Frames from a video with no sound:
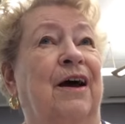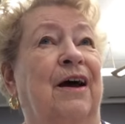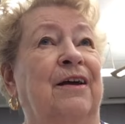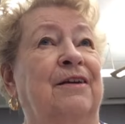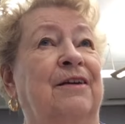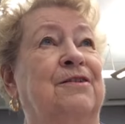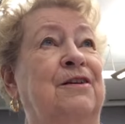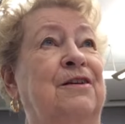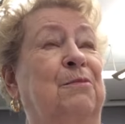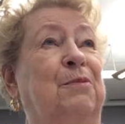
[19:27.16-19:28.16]
I had
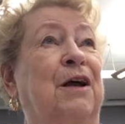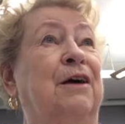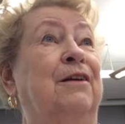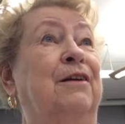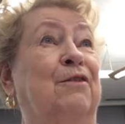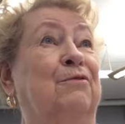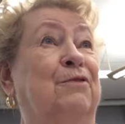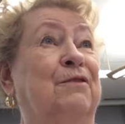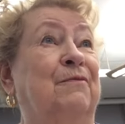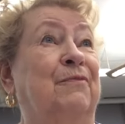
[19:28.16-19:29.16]
seen the plotted
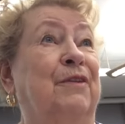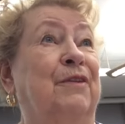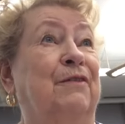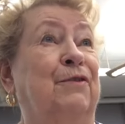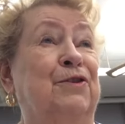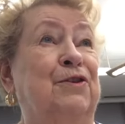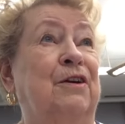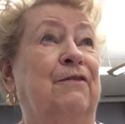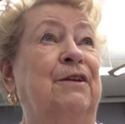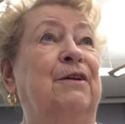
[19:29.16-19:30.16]
out version
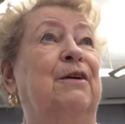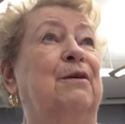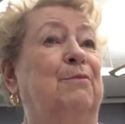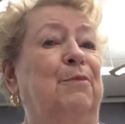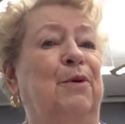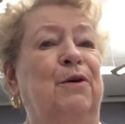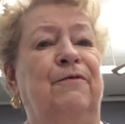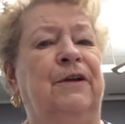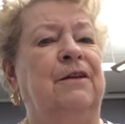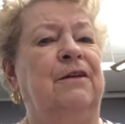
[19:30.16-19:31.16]
of it,
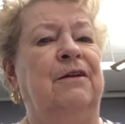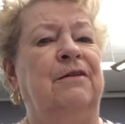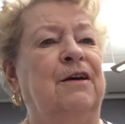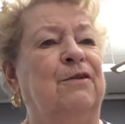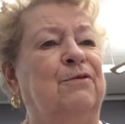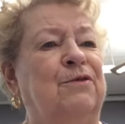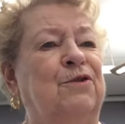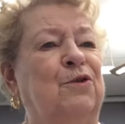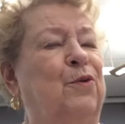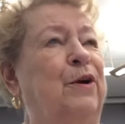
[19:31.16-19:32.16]
perfect little town
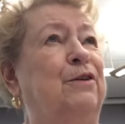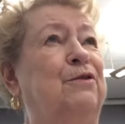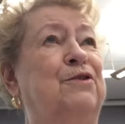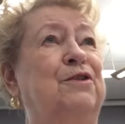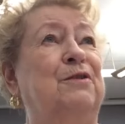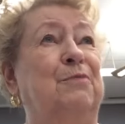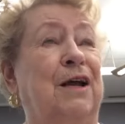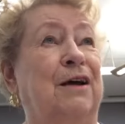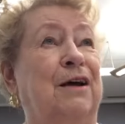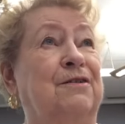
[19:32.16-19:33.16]
squares and
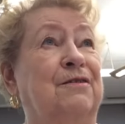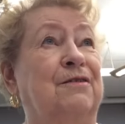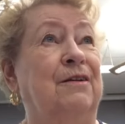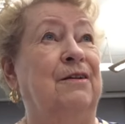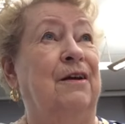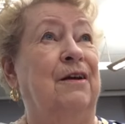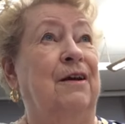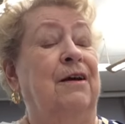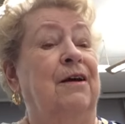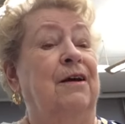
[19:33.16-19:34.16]
blocks.
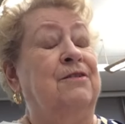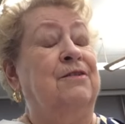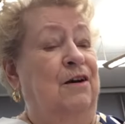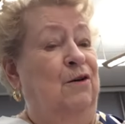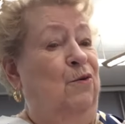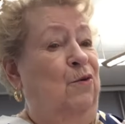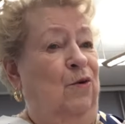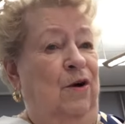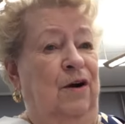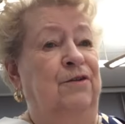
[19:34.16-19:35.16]
It's now
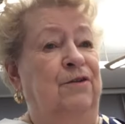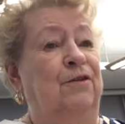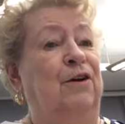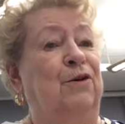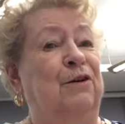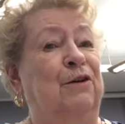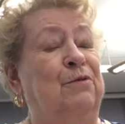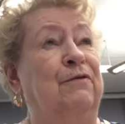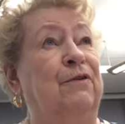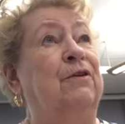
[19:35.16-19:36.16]
under the Ohio
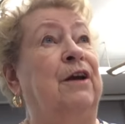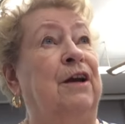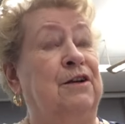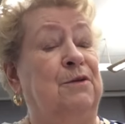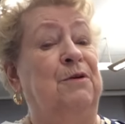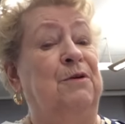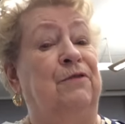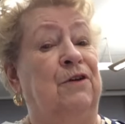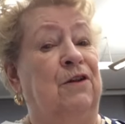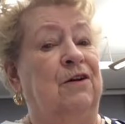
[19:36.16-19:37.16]
River and has been
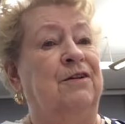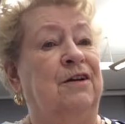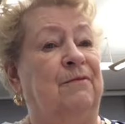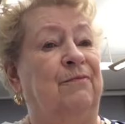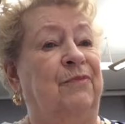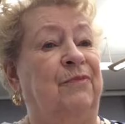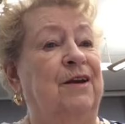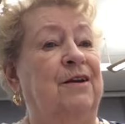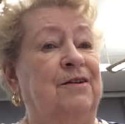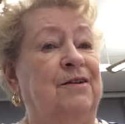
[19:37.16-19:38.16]
for a long time
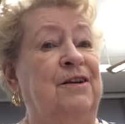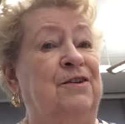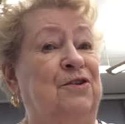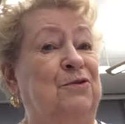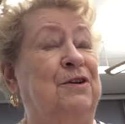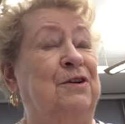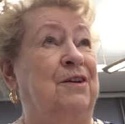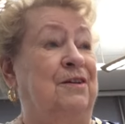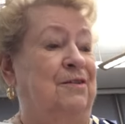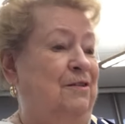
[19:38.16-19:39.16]
ceased to
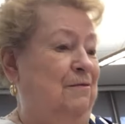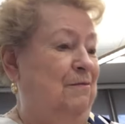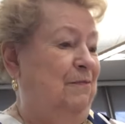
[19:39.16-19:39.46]
exist.